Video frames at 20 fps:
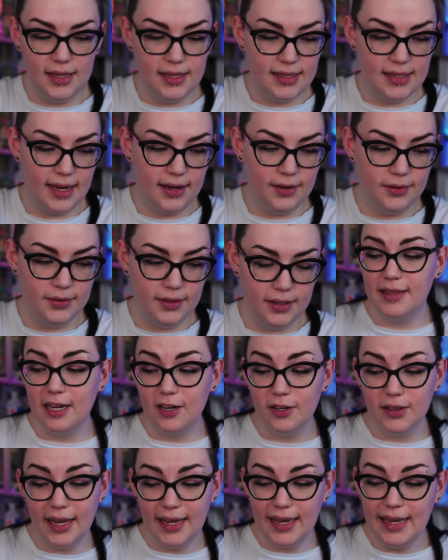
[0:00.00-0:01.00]
these out. They
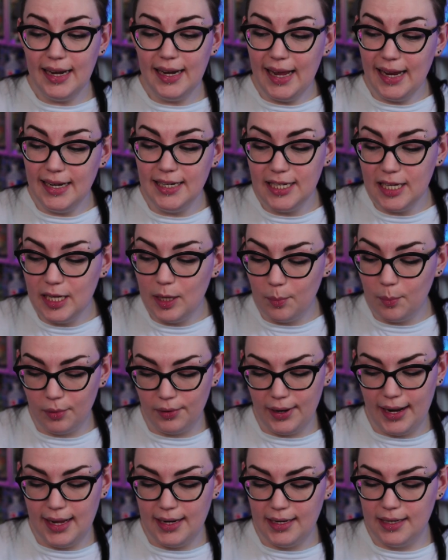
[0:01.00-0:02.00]
are like an indie
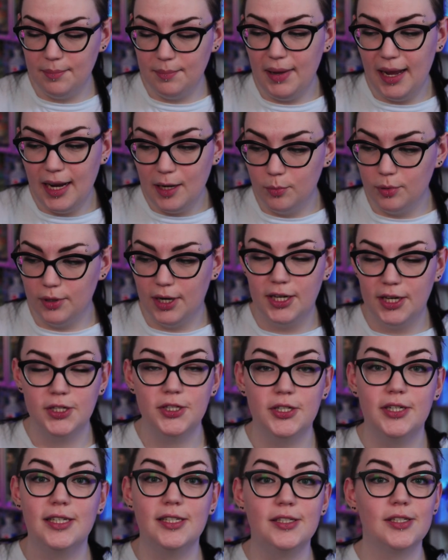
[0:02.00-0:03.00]
brand made
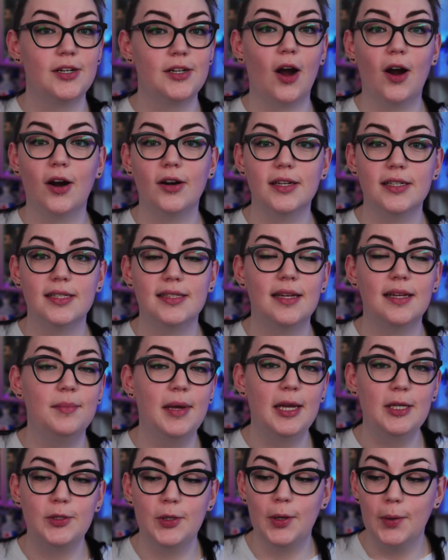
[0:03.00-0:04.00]
brush. It is an artist that
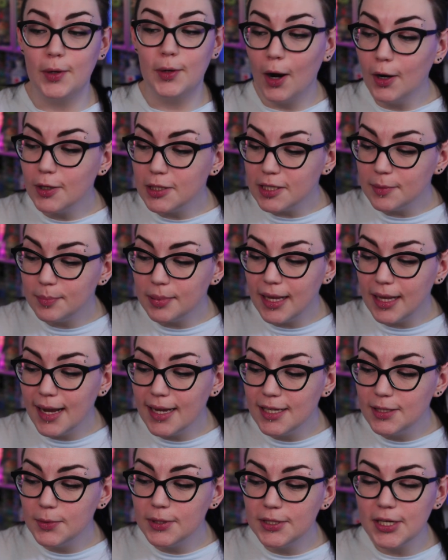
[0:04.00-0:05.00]
makes her own art
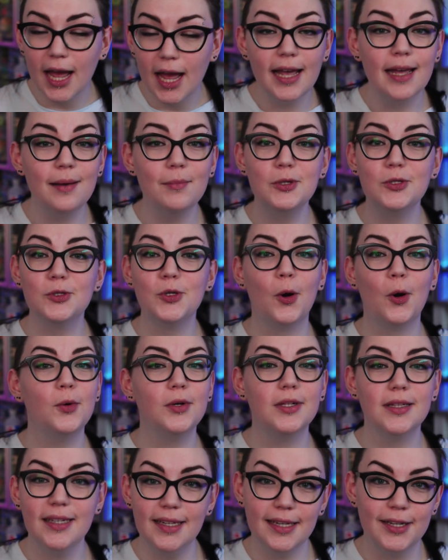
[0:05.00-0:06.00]
supplies, which I am
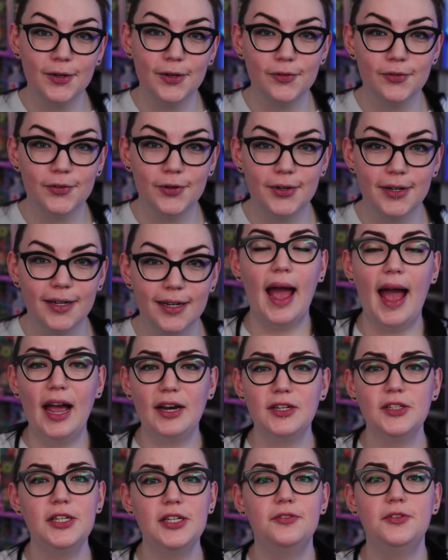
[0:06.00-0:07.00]
totally here for.
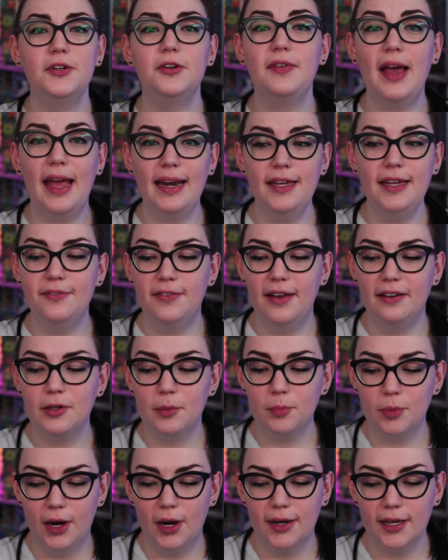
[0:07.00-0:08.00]
Actually, if you have any
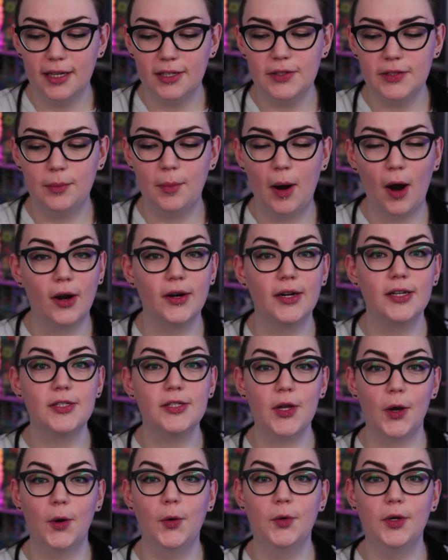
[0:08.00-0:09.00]
favorite products from
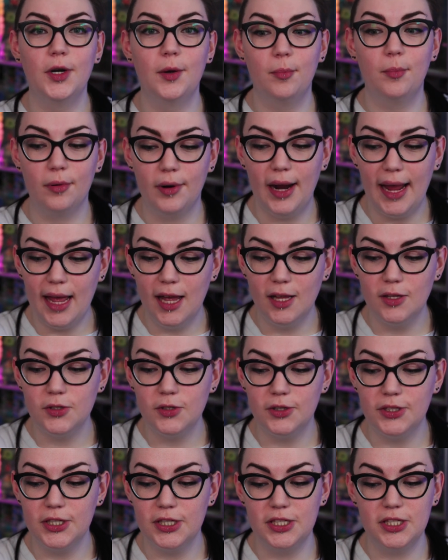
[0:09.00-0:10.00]
artist owned brands
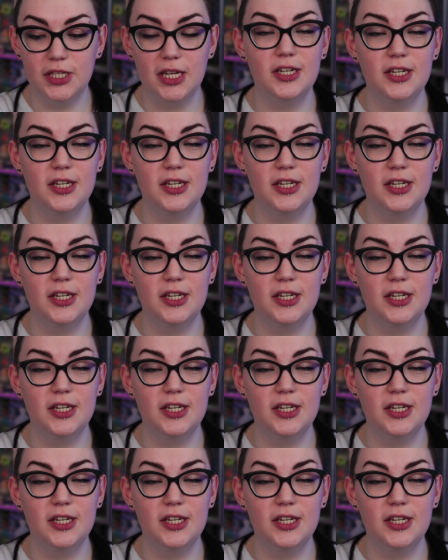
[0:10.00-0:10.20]
or just